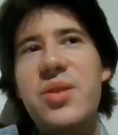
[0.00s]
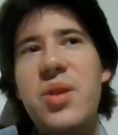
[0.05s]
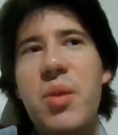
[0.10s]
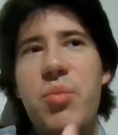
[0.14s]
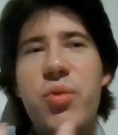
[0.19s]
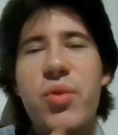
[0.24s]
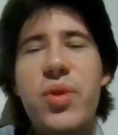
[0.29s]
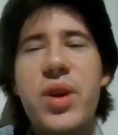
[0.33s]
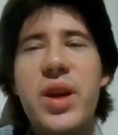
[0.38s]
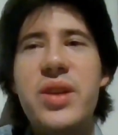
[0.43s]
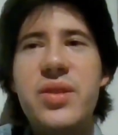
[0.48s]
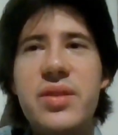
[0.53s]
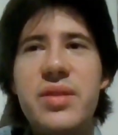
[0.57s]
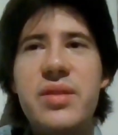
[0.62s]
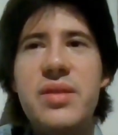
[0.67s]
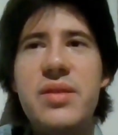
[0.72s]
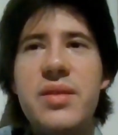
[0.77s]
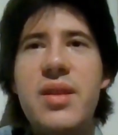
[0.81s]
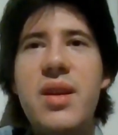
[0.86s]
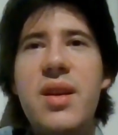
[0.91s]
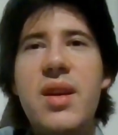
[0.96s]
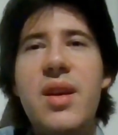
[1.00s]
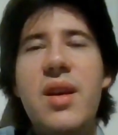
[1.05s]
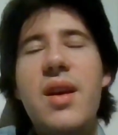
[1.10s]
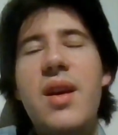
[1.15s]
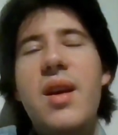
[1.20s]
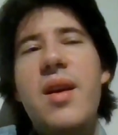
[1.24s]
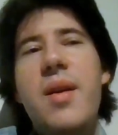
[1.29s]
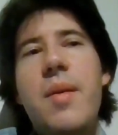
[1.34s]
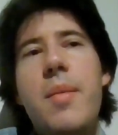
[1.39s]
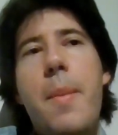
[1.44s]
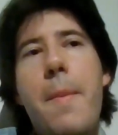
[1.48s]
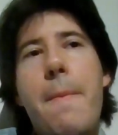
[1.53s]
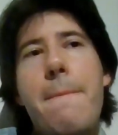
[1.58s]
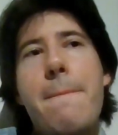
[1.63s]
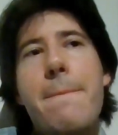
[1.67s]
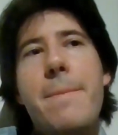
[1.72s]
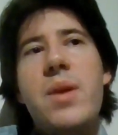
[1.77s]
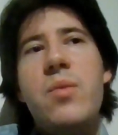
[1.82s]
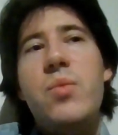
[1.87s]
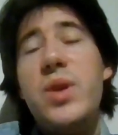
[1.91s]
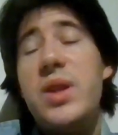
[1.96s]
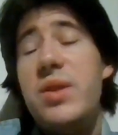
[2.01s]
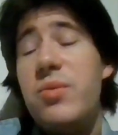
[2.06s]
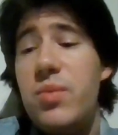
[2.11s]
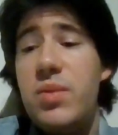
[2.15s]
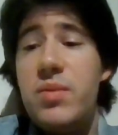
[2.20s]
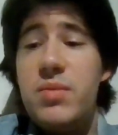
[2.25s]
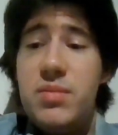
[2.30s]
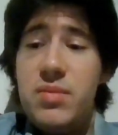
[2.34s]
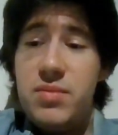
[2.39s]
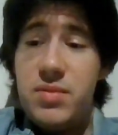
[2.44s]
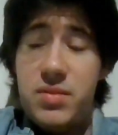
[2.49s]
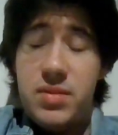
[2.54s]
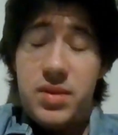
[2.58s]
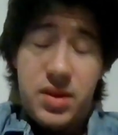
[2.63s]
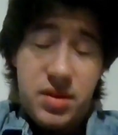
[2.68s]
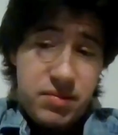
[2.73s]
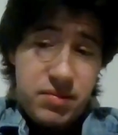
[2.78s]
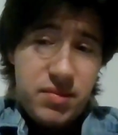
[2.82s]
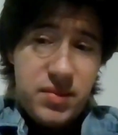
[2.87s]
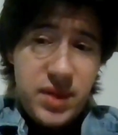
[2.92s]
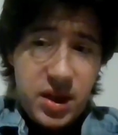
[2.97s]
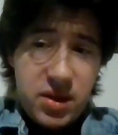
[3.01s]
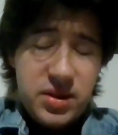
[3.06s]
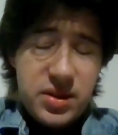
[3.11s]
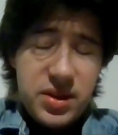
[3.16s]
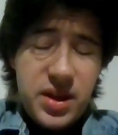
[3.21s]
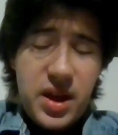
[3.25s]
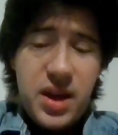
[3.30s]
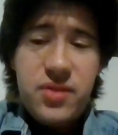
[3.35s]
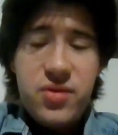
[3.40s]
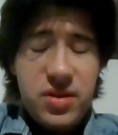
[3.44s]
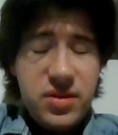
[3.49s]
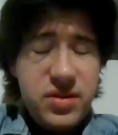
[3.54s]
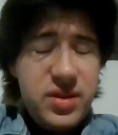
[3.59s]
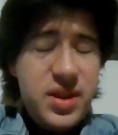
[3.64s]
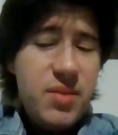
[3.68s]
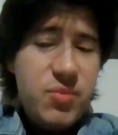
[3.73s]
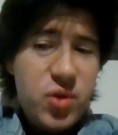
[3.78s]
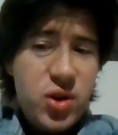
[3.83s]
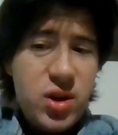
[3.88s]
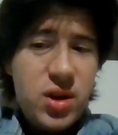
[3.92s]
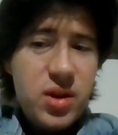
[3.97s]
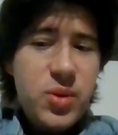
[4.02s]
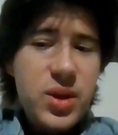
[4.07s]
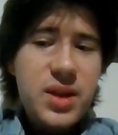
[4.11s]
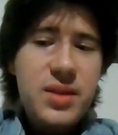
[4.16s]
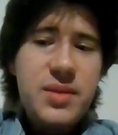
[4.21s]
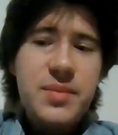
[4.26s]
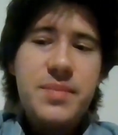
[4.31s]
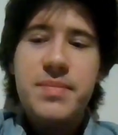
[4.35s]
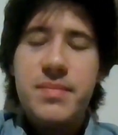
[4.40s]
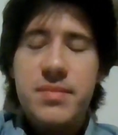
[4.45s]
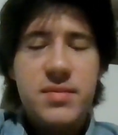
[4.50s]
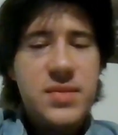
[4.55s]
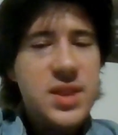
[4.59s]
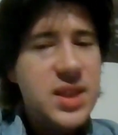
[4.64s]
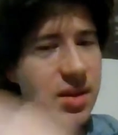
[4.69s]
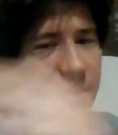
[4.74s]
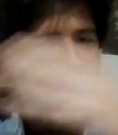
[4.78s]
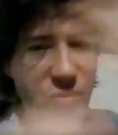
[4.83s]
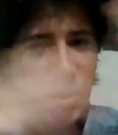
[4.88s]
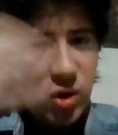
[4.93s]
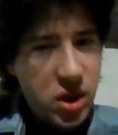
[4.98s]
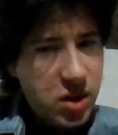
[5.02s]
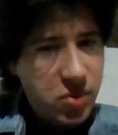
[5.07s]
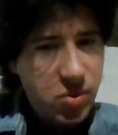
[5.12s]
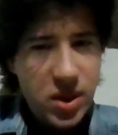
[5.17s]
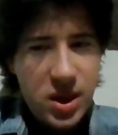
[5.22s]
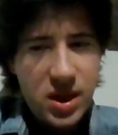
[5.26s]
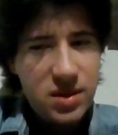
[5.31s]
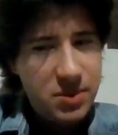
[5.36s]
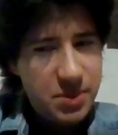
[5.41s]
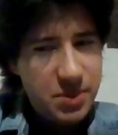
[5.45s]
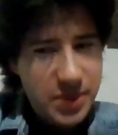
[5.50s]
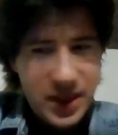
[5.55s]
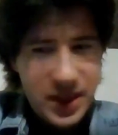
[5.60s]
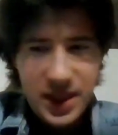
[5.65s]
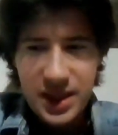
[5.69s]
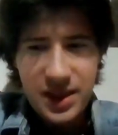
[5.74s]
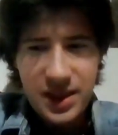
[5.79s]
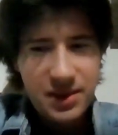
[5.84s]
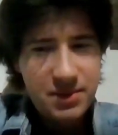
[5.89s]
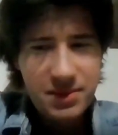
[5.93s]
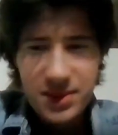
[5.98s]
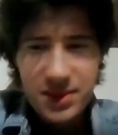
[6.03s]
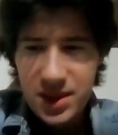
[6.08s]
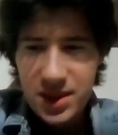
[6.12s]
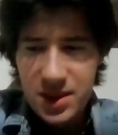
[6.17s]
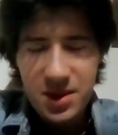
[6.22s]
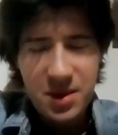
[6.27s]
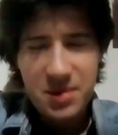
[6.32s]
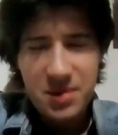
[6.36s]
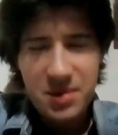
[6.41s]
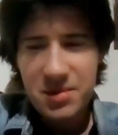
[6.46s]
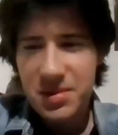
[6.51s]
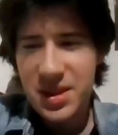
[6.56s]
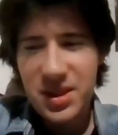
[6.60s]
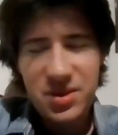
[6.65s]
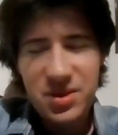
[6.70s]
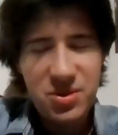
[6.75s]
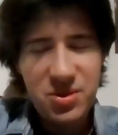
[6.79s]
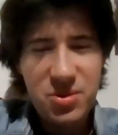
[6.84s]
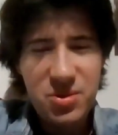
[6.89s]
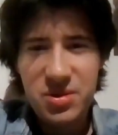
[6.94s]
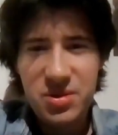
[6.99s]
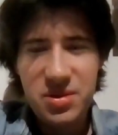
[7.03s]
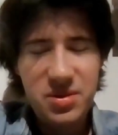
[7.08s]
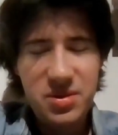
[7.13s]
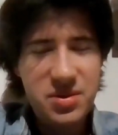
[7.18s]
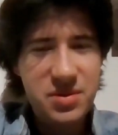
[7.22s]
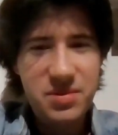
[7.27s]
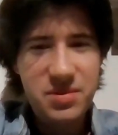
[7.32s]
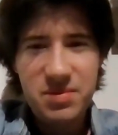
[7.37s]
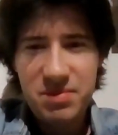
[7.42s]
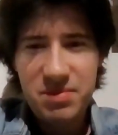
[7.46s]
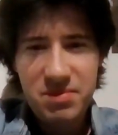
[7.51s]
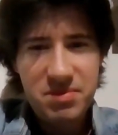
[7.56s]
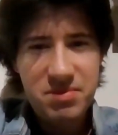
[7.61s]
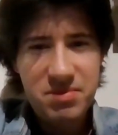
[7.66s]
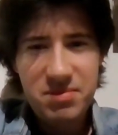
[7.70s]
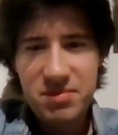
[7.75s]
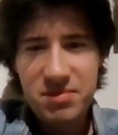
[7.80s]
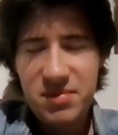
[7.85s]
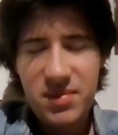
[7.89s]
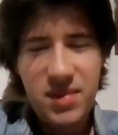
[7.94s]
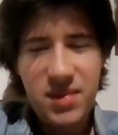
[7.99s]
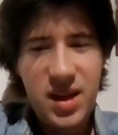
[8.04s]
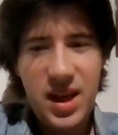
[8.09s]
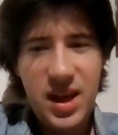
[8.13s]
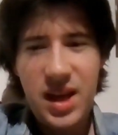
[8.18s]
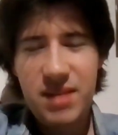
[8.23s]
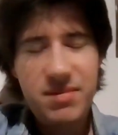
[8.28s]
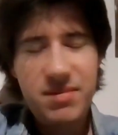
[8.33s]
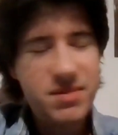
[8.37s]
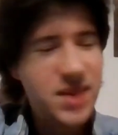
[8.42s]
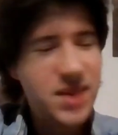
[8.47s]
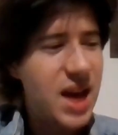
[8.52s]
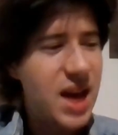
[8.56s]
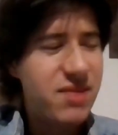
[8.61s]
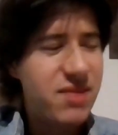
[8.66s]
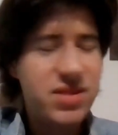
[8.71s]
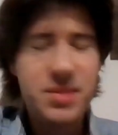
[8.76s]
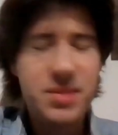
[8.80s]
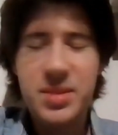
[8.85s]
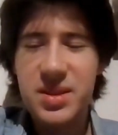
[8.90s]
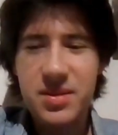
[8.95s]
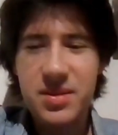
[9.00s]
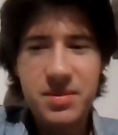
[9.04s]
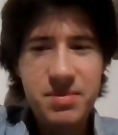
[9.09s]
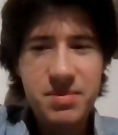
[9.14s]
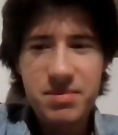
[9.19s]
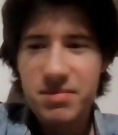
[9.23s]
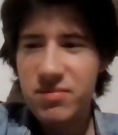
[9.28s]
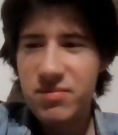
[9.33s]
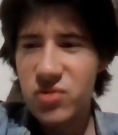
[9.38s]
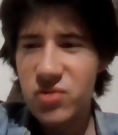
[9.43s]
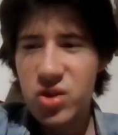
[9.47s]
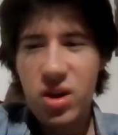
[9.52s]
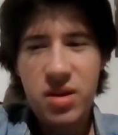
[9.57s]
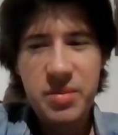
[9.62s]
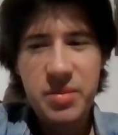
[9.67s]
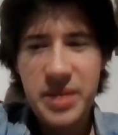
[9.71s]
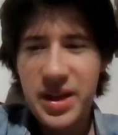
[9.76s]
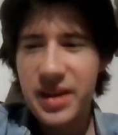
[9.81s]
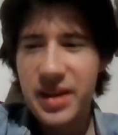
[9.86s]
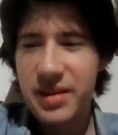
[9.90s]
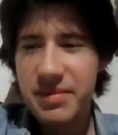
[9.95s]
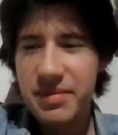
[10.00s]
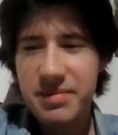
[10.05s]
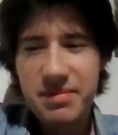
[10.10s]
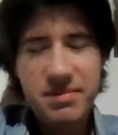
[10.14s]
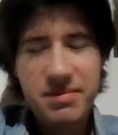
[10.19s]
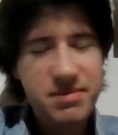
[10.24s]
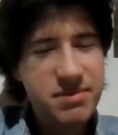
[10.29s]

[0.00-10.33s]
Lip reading: this operation with Nicolas Cage and Sam Rockwell. Sam Rockwell being, his usual affable, charming